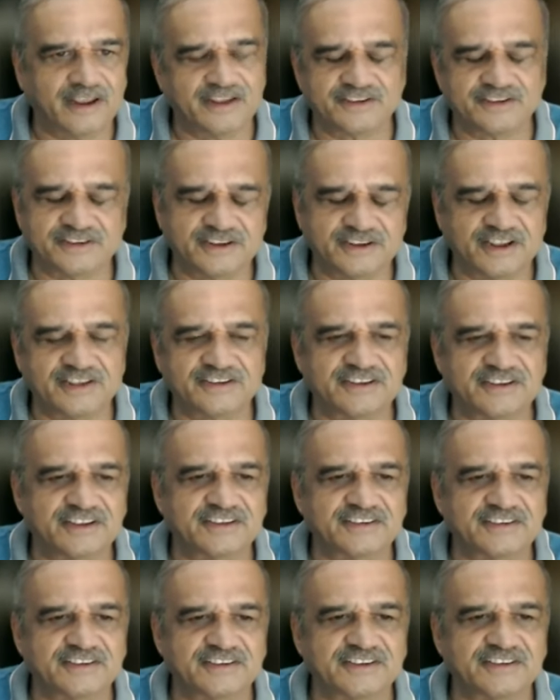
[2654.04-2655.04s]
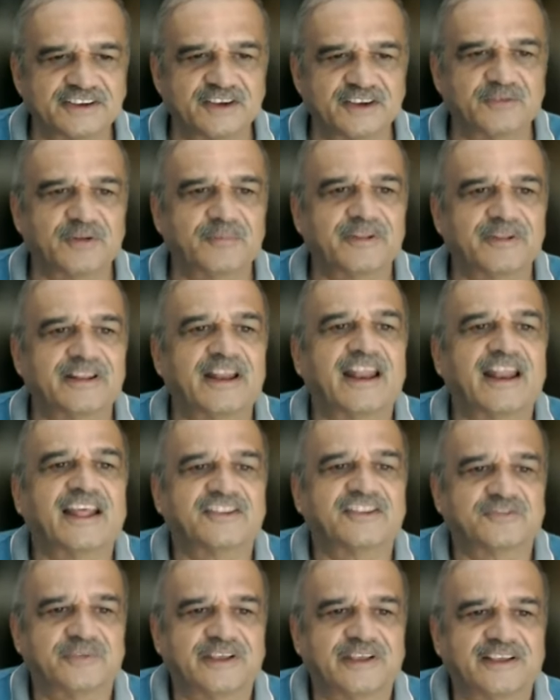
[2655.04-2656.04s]
Yes, yes, yes, yes. It will be the
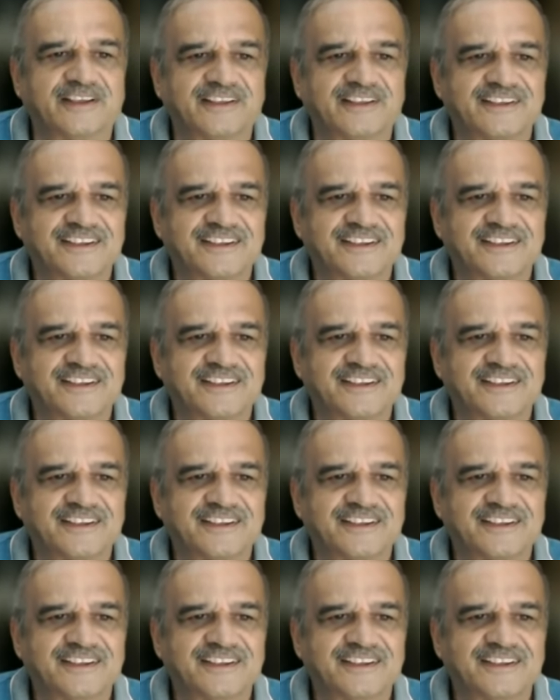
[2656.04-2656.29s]
last week.